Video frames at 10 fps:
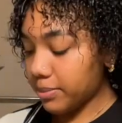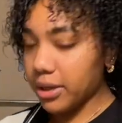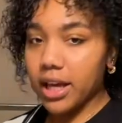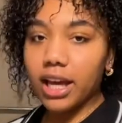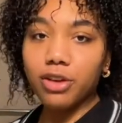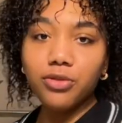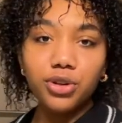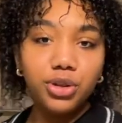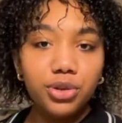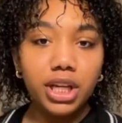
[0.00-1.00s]
But if you're
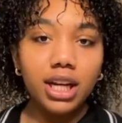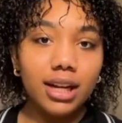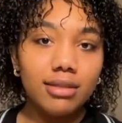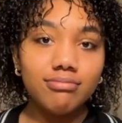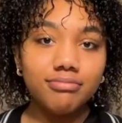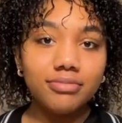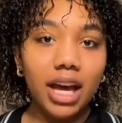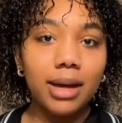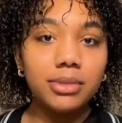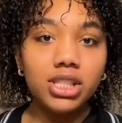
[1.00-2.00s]
new here,
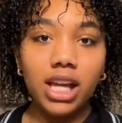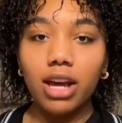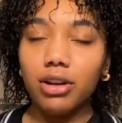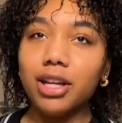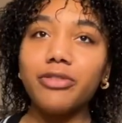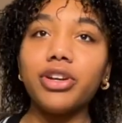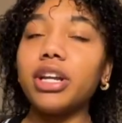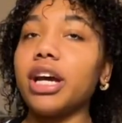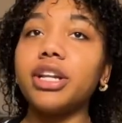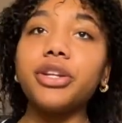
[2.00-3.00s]
I'm Ashira. If you're not